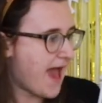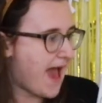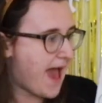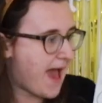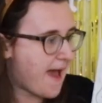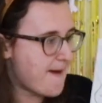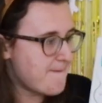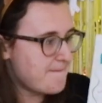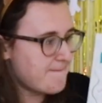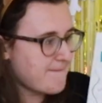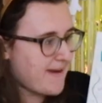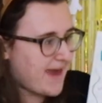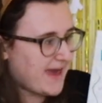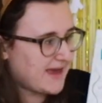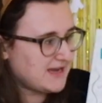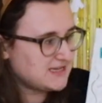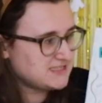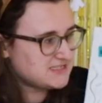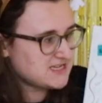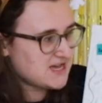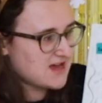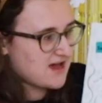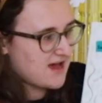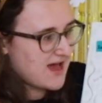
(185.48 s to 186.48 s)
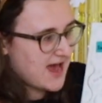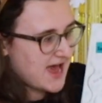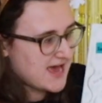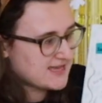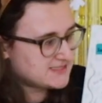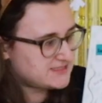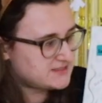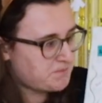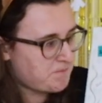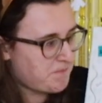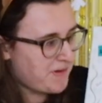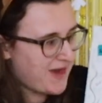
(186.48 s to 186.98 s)
and made her
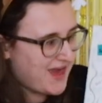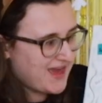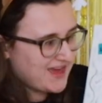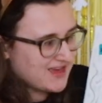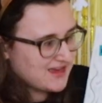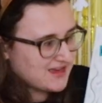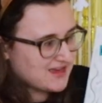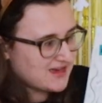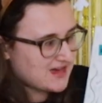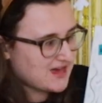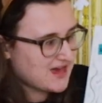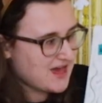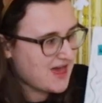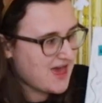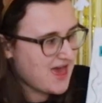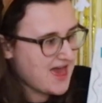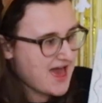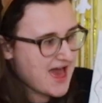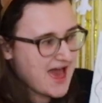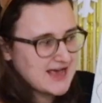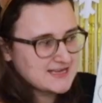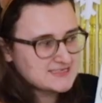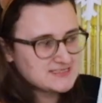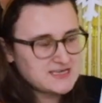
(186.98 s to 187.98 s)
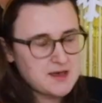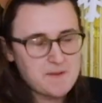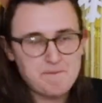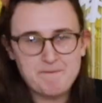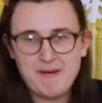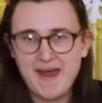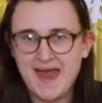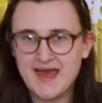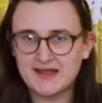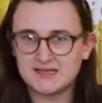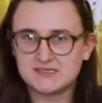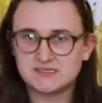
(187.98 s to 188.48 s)
as pink as a
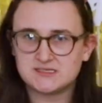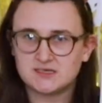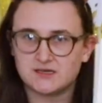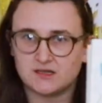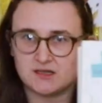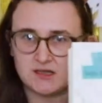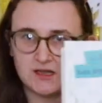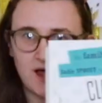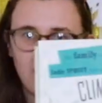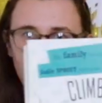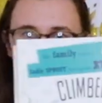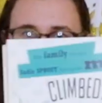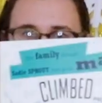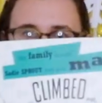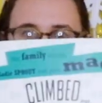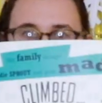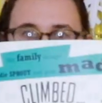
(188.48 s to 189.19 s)
petal